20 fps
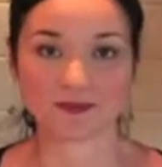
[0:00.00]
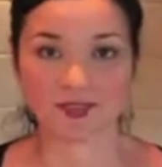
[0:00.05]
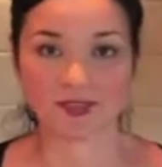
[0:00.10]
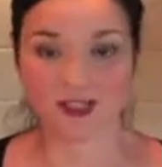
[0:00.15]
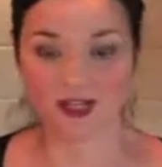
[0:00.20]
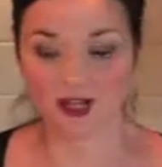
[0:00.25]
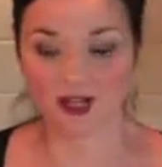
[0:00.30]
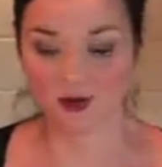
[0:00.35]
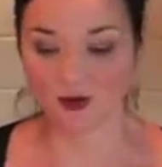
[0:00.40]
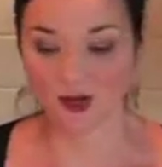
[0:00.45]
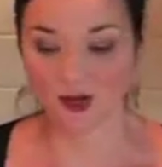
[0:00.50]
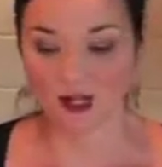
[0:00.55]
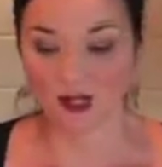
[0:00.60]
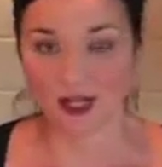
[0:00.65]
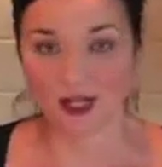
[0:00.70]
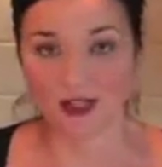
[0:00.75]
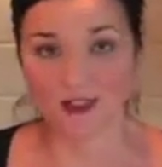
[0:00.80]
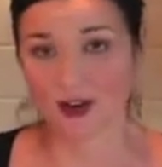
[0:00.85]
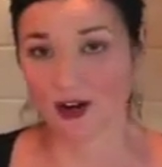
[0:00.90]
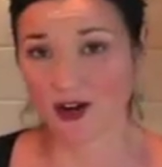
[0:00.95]
So
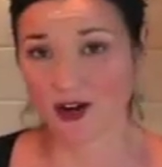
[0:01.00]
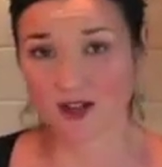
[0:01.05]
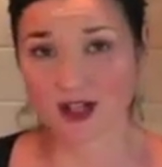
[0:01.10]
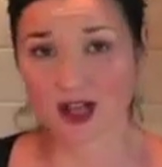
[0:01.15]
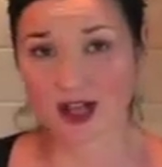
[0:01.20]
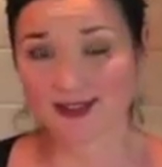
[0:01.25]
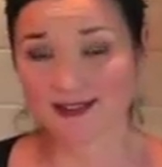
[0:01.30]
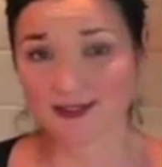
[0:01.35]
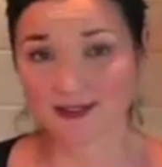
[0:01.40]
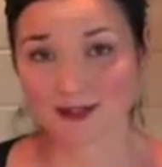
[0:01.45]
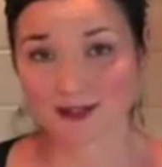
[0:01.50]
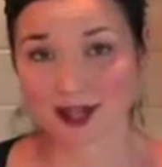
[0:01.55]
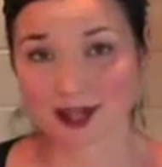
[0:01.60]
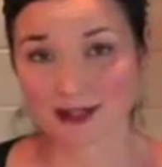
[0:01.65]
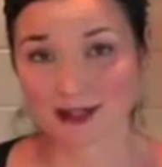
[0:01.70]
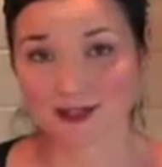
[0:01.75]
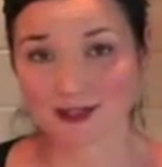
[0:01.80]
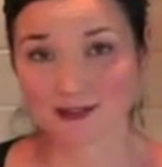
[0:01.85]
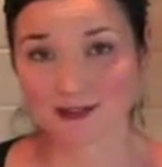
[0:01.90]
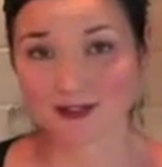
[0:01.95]
there are lots and
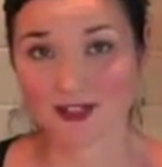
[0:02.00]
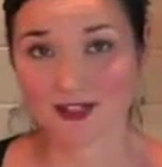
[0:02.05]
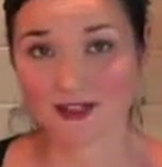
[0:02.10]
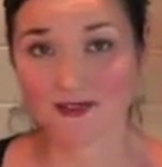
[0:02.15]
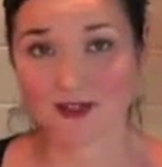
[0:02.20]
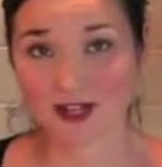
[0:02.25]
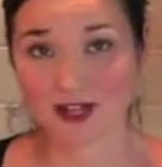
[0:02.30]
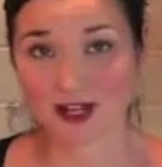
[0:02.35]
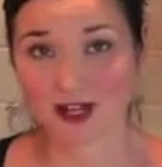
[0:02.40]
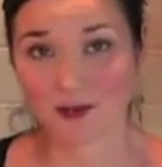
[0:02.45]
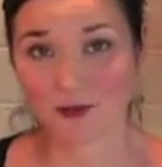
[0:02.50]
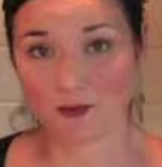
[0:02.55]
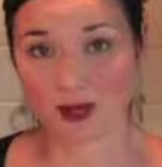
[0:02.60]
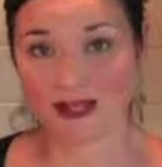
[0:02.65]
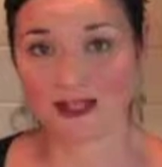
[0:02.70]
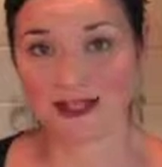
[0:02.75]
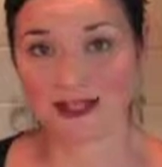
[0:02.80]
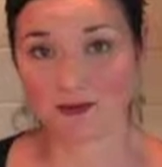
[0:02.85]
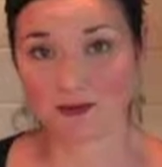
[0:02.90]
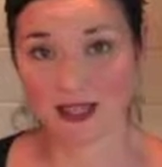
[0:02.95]
lots of different
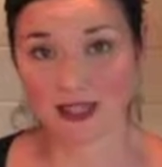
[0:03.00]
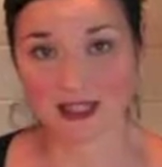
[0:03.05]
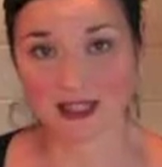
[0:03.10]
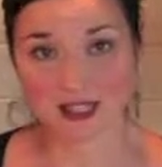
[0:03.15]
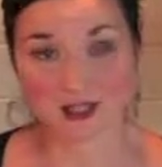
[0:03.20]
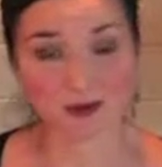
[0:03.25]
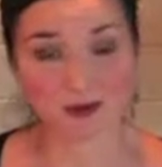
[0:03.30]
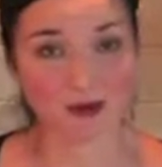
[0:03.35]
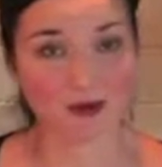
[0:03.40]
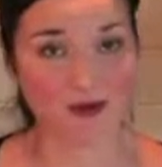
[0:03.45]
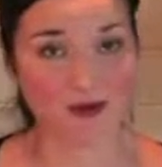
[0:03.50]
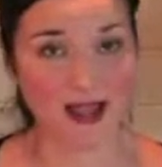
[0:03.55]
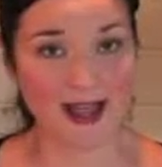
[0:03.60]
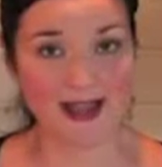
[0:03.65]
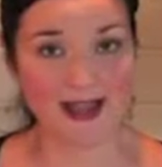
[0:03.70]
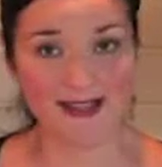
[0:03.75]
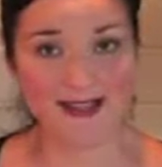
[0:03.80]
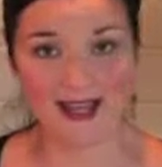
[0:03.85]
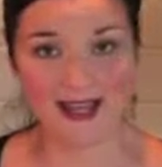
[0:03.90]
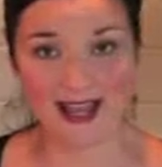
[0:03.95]
ways to make these
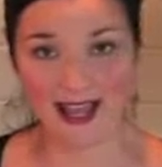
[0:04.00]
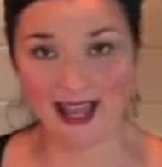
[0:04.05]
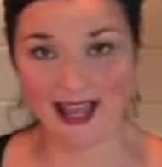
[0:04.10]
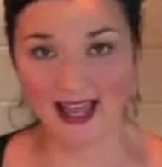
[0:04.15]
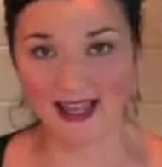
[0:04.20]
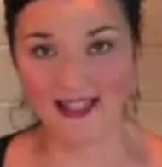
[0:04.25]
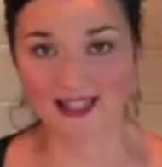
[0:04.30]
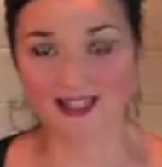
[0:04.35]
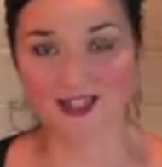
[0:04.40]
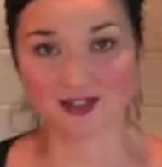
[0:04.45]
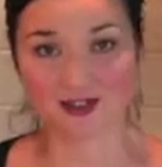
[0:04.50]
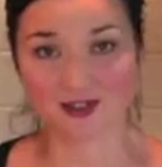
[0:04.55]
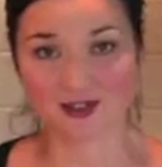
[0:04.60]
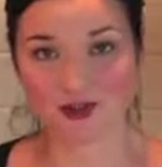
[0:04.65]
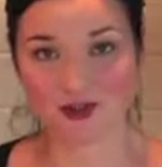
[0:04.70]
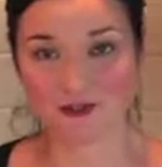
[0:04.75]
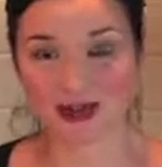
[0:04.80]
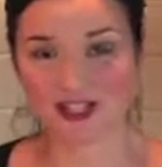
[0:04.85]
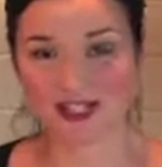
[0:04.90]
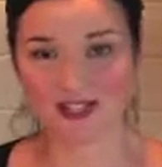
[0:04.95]
purees, and just use
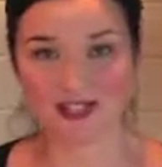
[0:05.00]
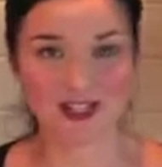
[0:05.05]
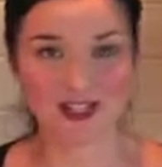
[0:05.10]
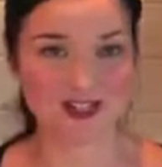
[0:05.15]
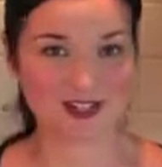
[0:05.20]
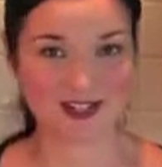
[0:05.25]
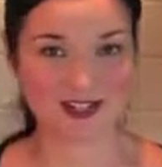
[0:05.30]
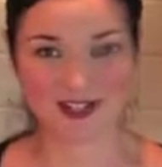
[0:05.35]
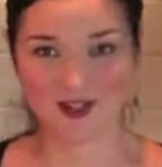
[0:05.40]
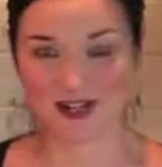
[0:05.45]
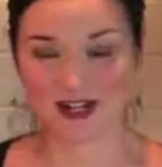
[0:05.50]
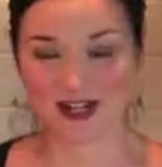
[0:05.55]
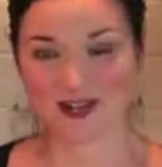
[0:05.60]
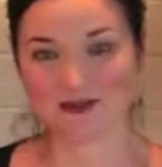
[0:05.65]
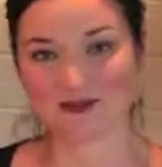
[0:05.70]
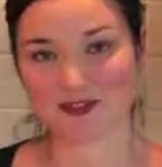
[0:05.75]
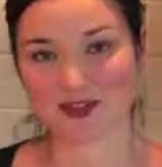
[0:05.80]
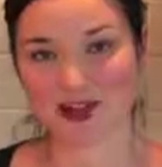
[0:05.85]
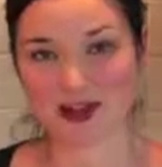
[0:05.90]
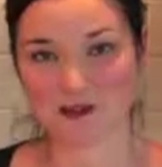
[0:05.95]
your imagination and try
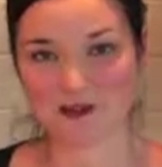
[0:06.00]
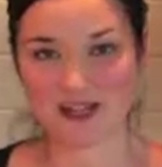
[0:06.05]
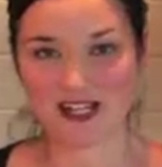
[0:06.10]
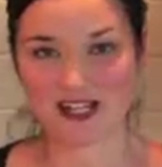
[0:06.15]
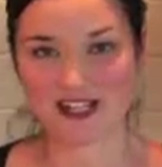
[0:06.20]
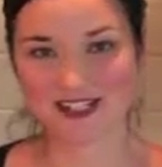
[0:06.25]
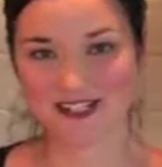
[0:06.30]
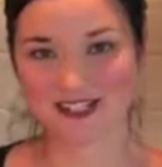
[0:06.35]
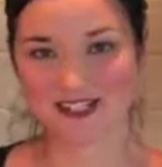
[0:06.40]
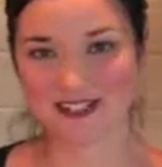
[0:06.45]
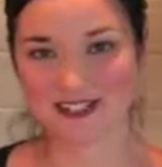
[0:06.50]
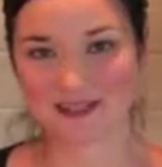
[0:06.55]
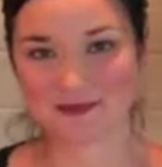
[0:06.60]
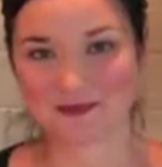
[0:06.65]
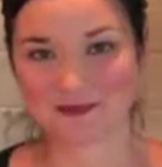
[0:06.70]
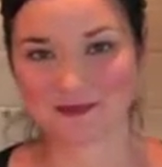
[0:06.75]
different combinations.